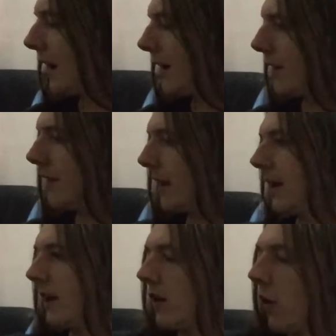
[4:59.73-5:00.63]
and
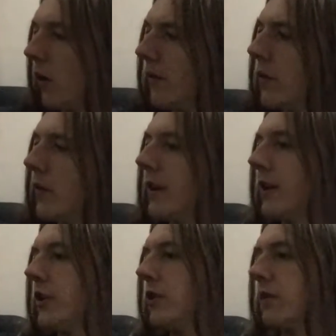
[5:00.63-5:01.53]
a Call of Duty
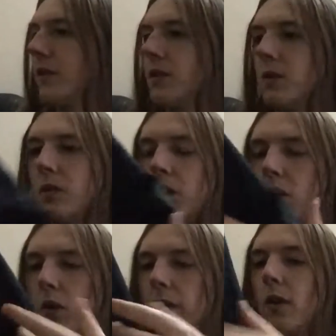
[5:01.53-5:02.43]
t-shirt. So
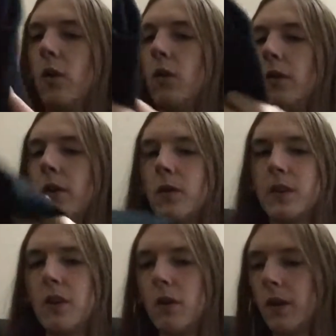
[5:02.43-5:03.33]
all in all, you know,
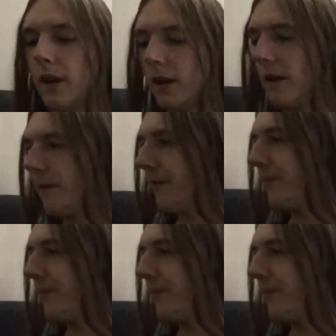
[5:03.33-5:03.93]
it's not like,